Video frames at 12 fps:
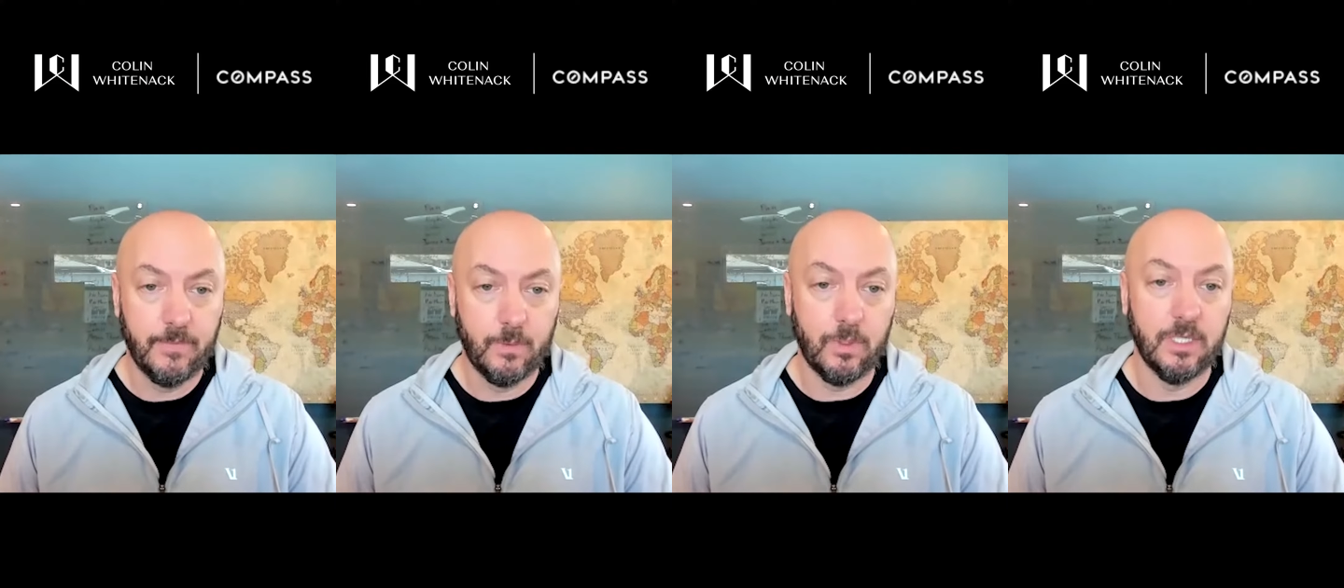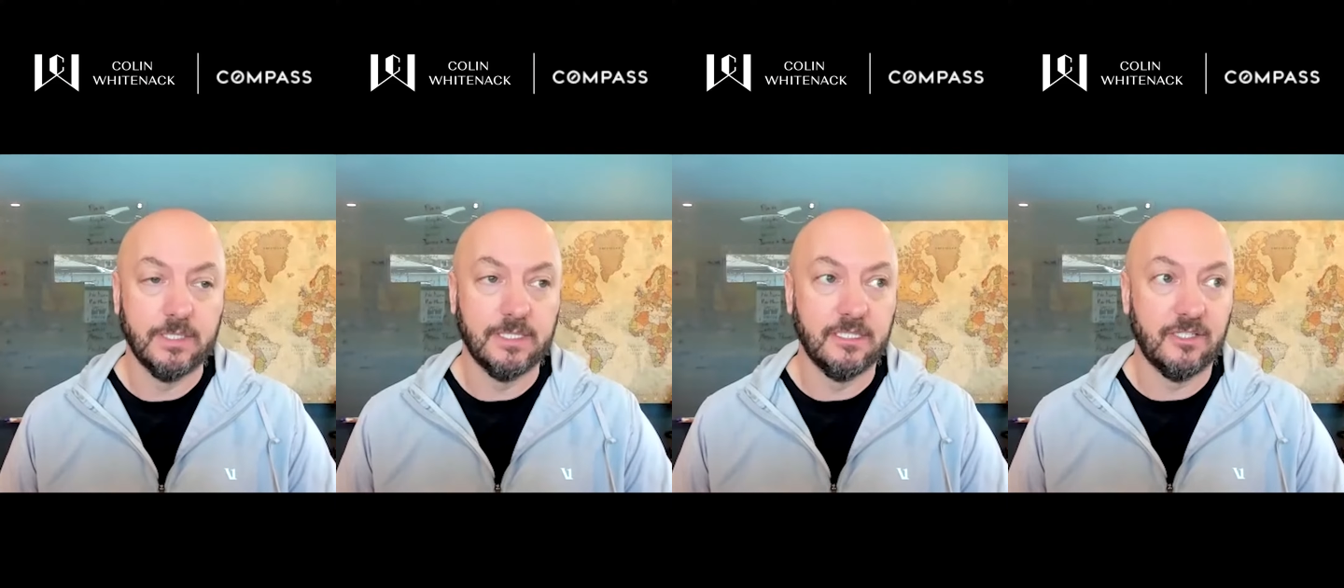
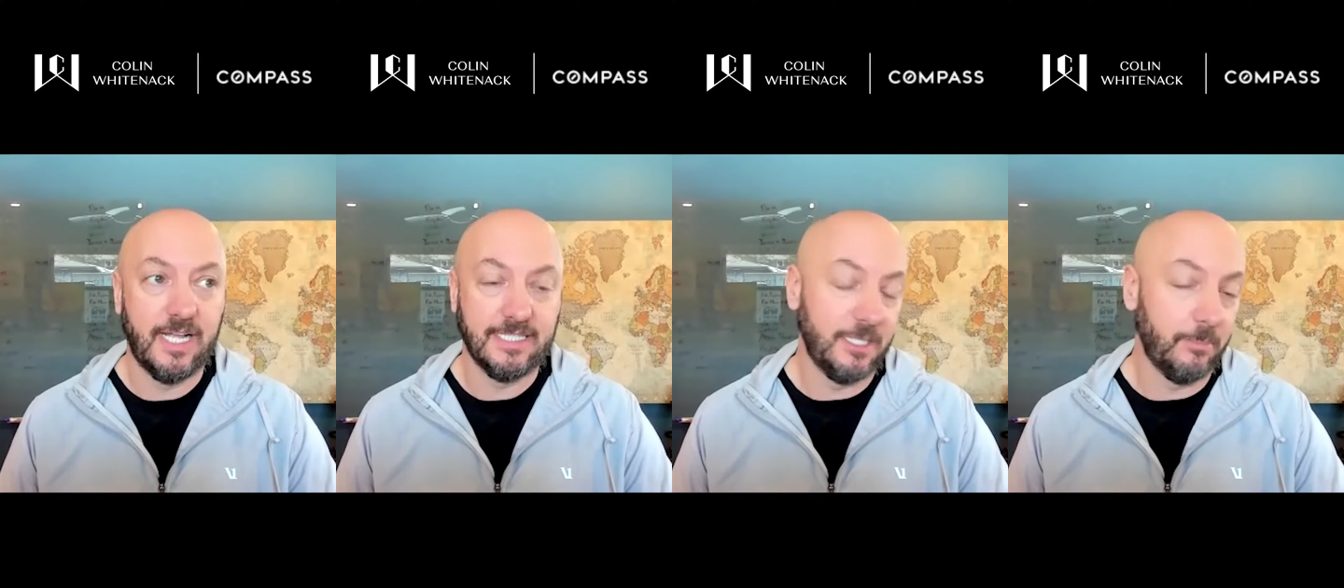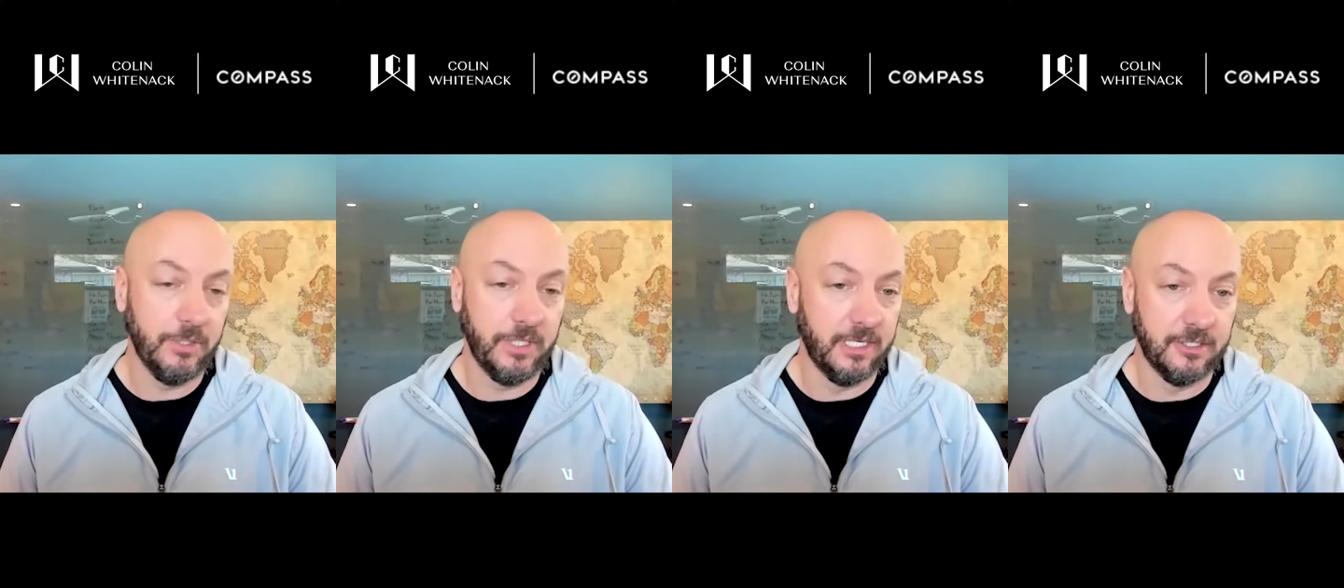Whereas in the last
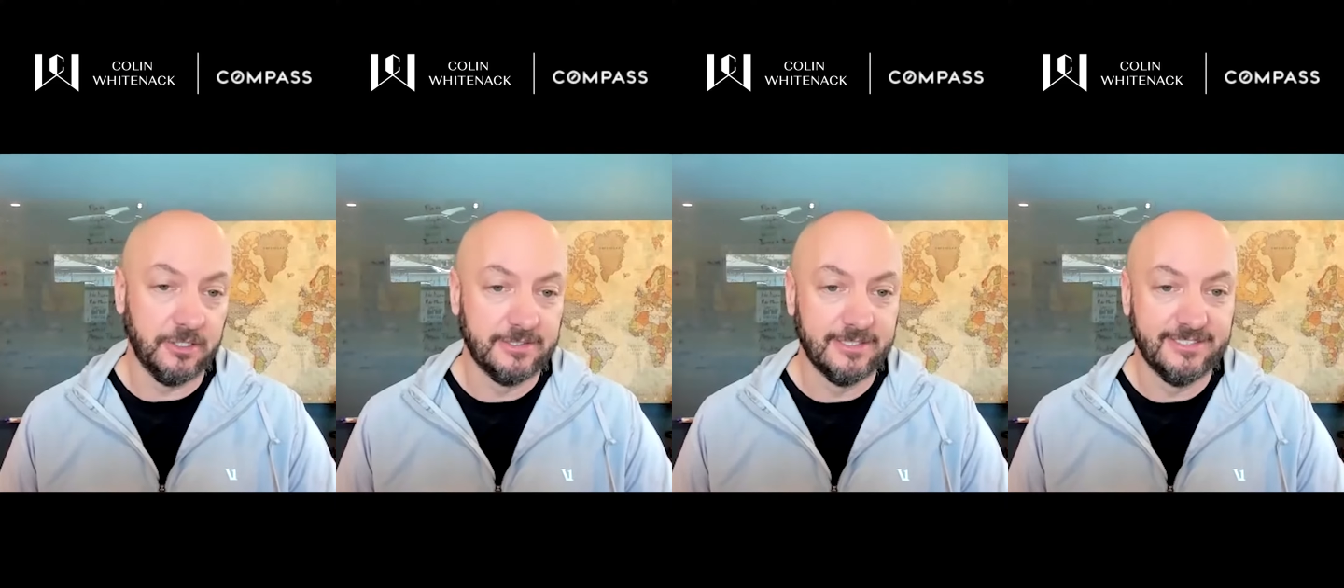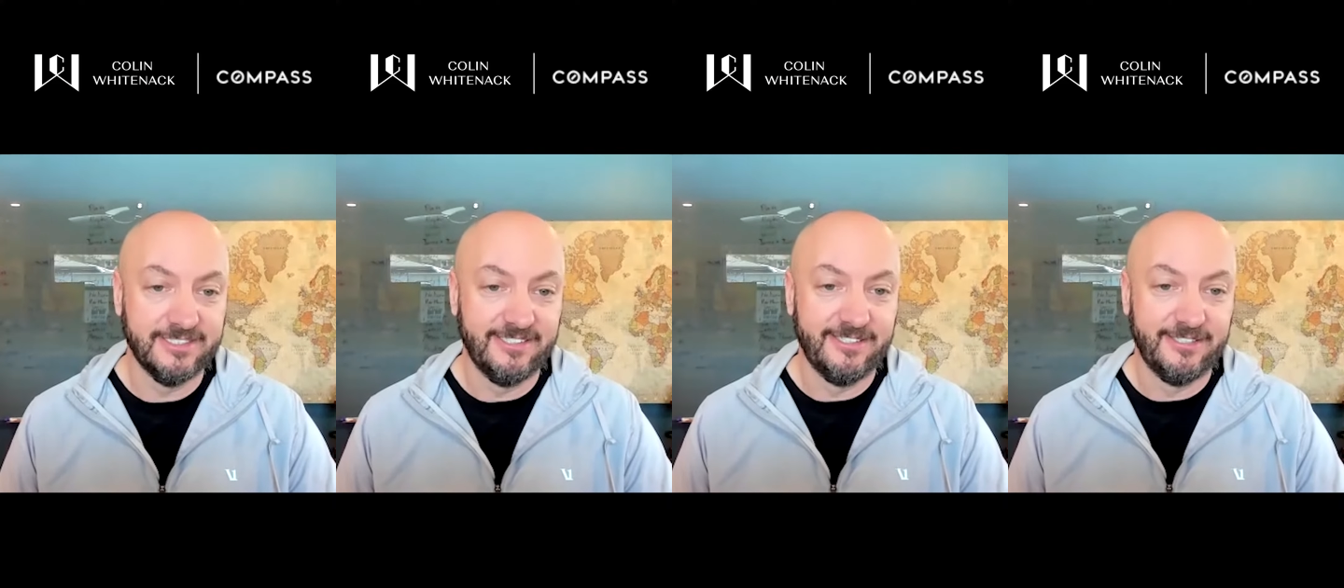couple of years,
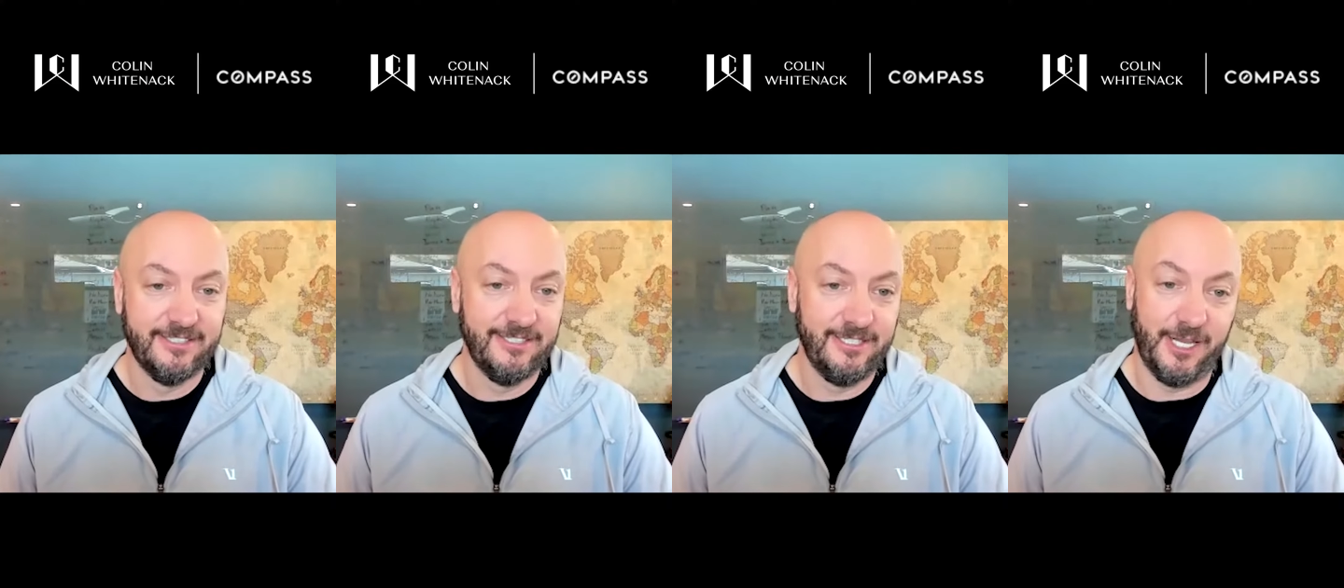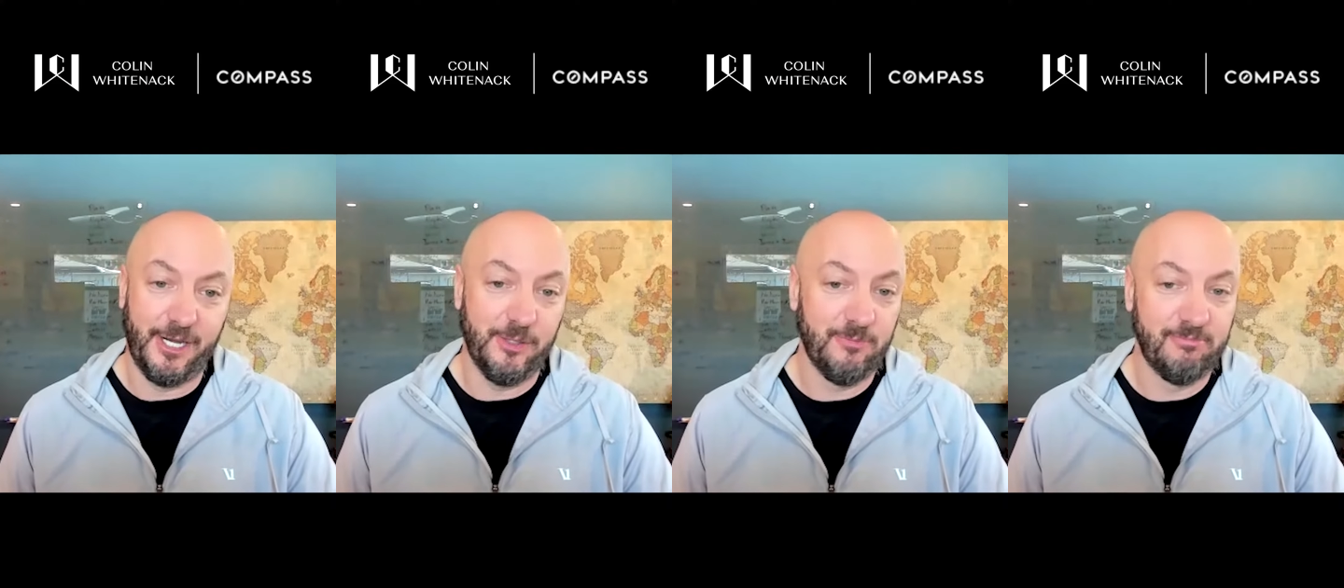you
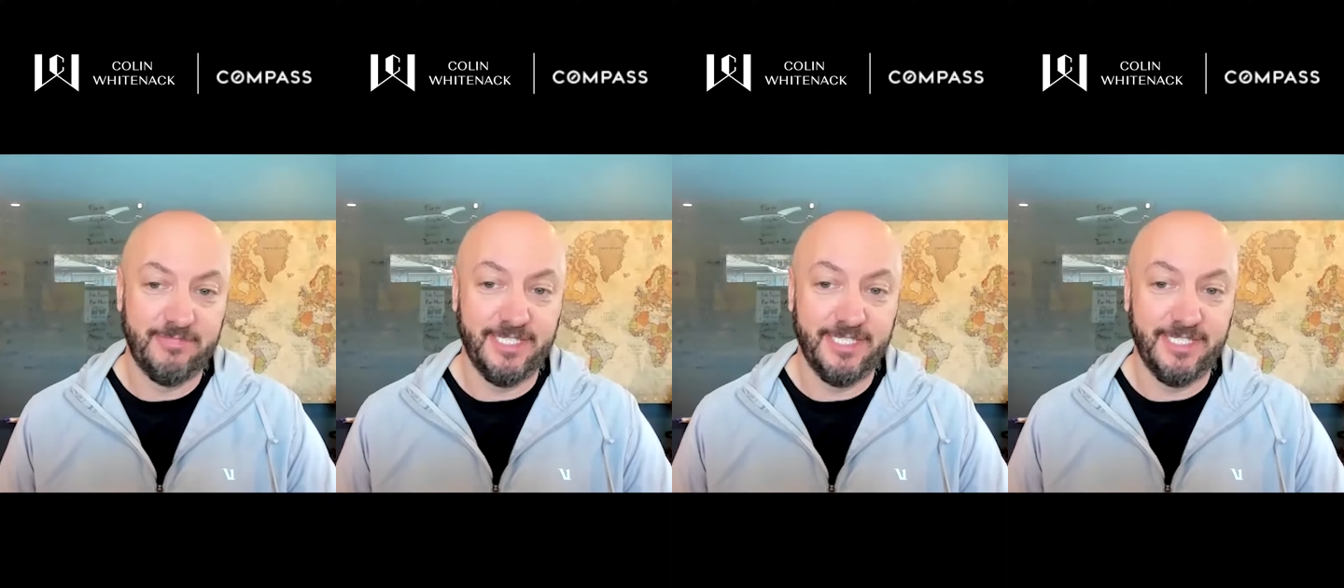know,